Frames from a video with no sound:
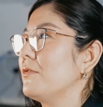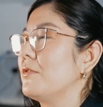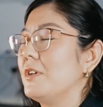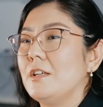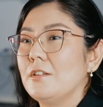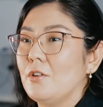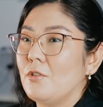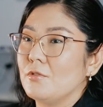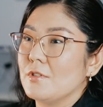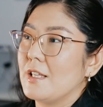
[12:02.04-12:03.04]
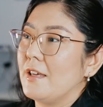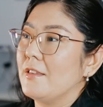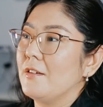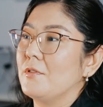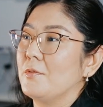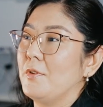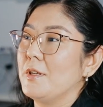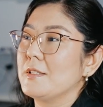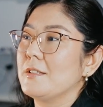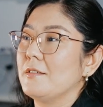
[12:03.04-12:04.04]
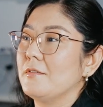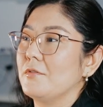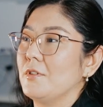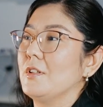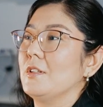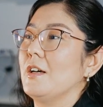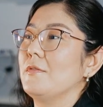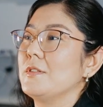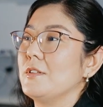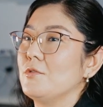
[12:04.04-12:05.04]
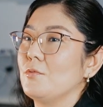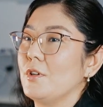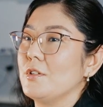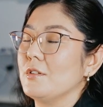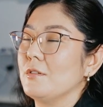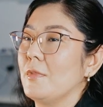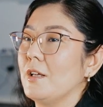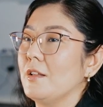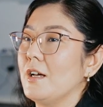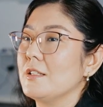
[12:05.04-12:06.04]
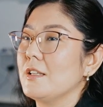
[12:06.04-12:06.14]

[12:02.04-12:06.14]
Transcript: really honest, I never faced a really tough situation in my class.